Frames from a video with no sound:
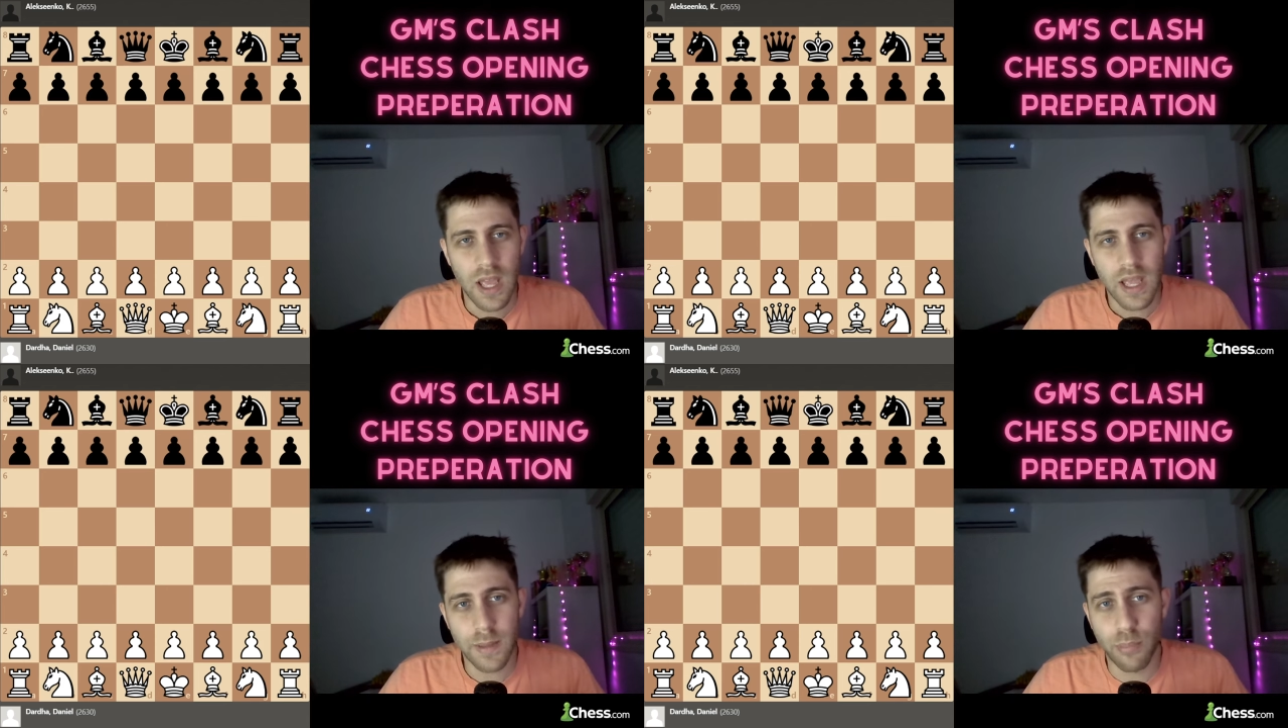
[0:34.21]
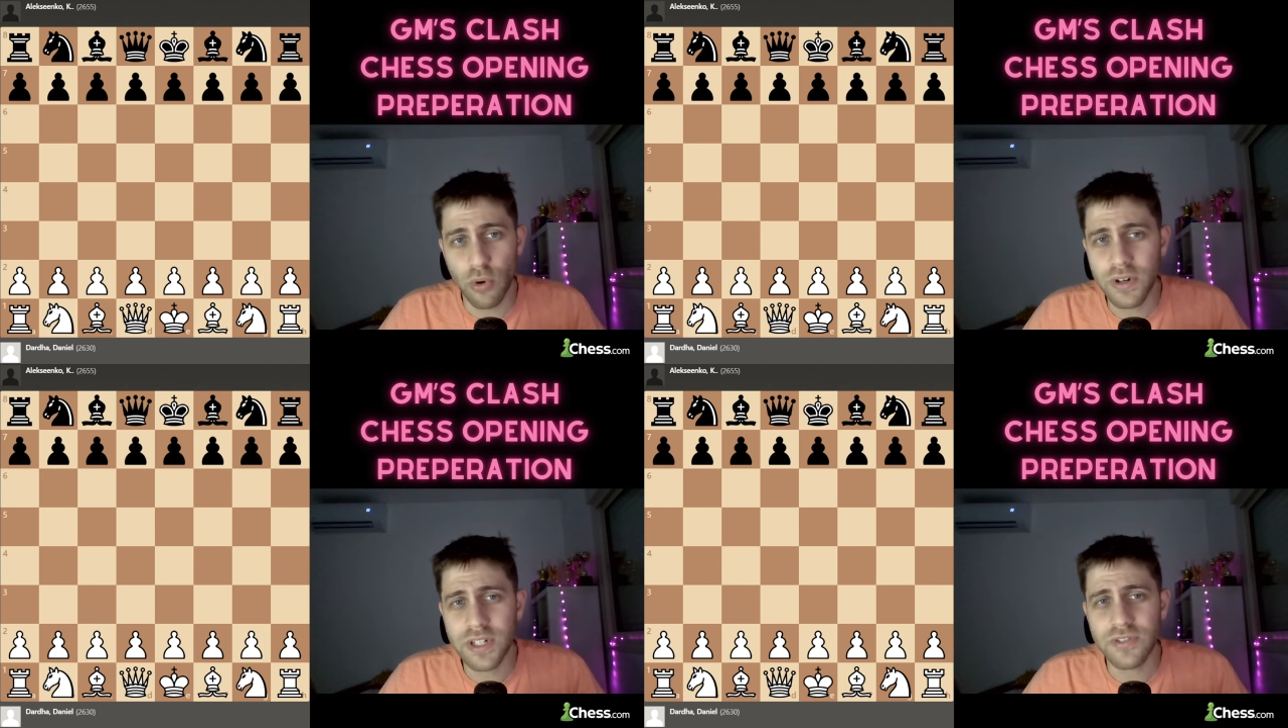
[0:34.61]
He
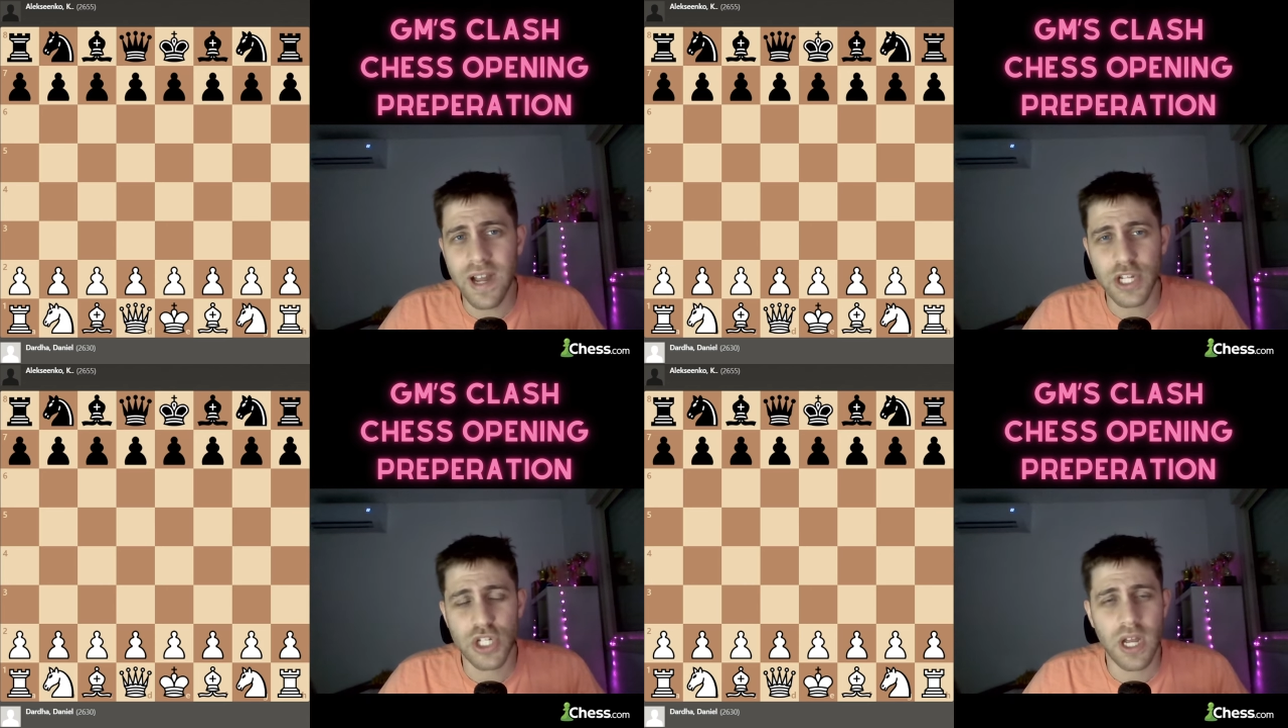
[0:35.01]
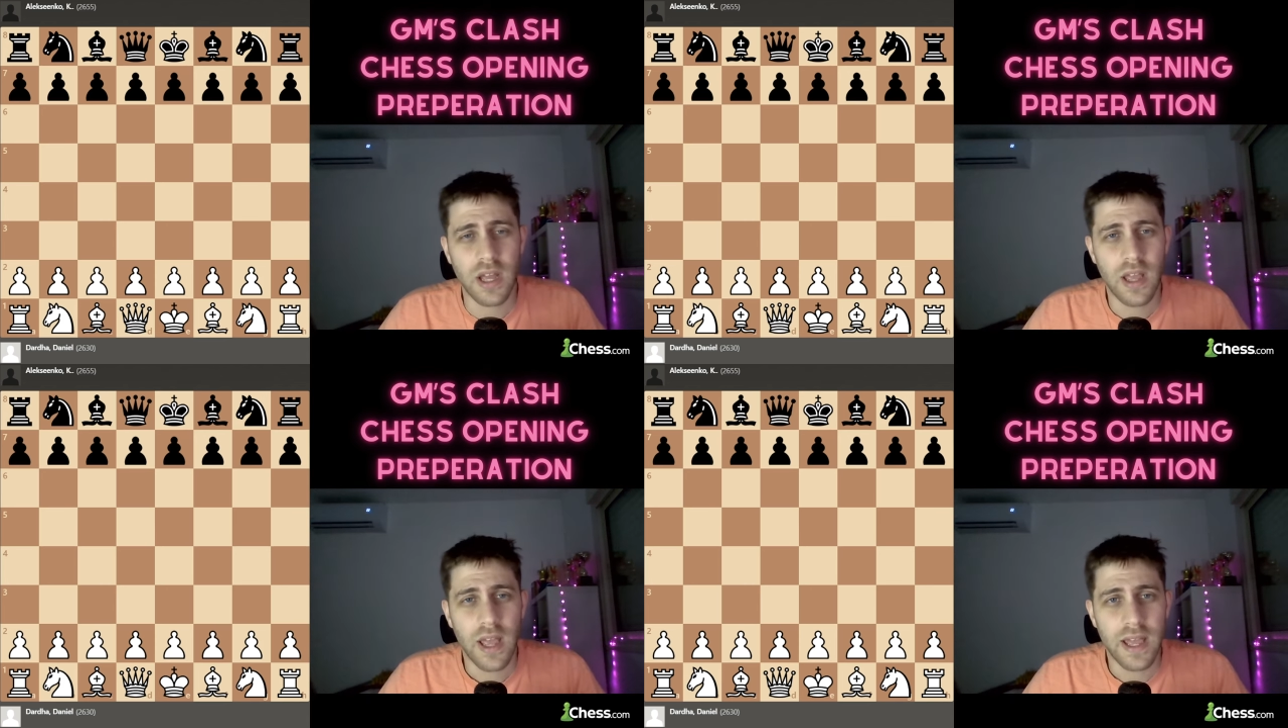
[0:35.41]
born in Russia
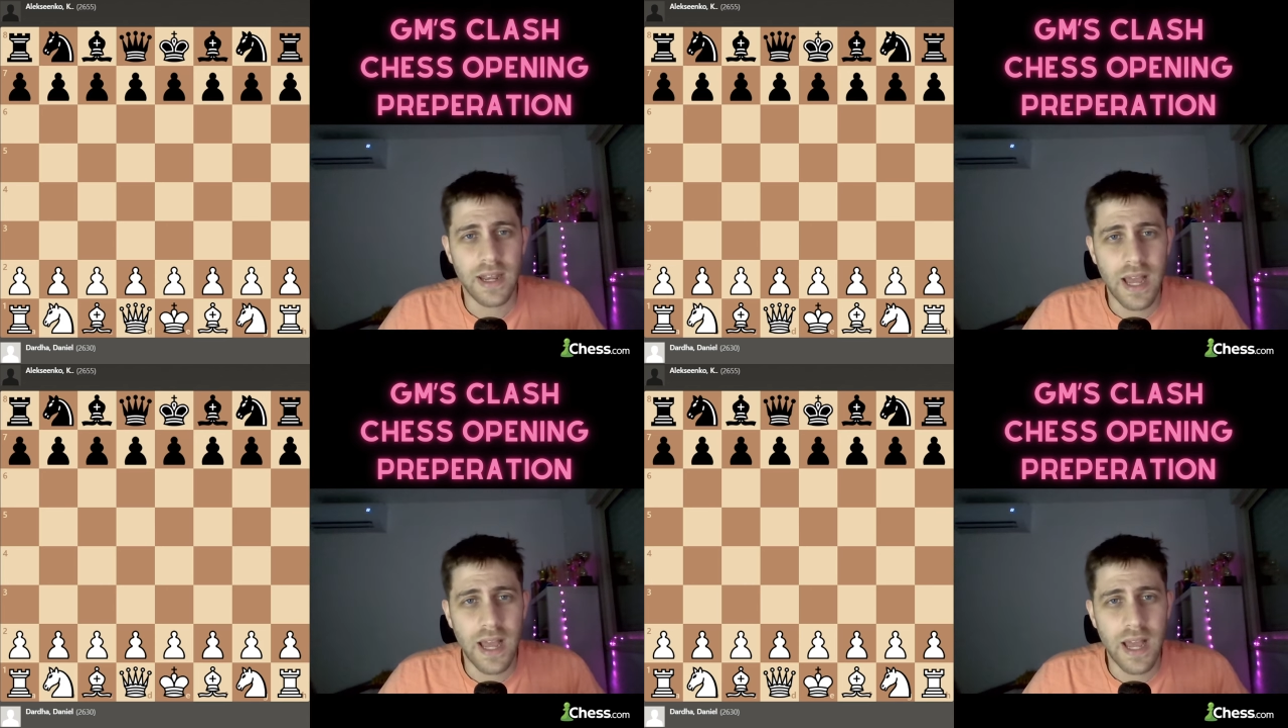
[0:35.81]
and